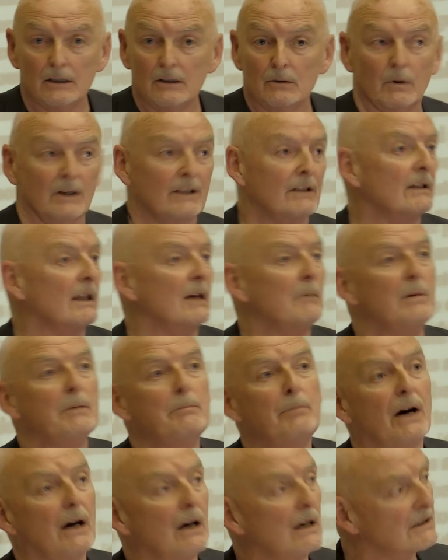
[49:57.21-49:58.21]
whether they be
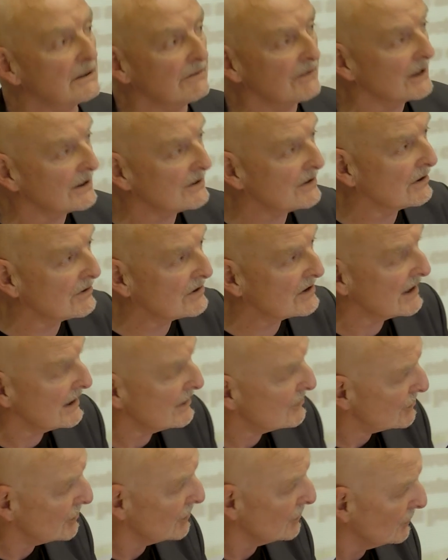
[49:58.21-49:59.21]
part of an
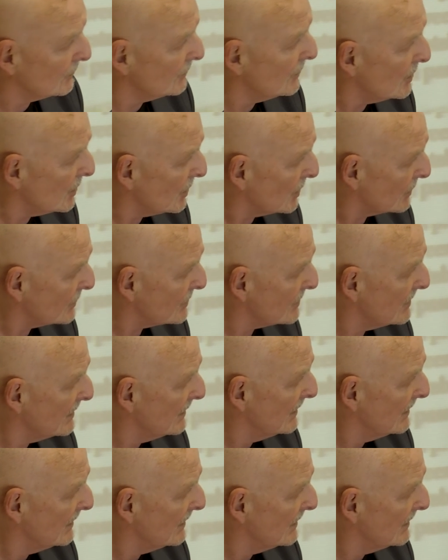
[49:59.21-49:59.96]
association or not,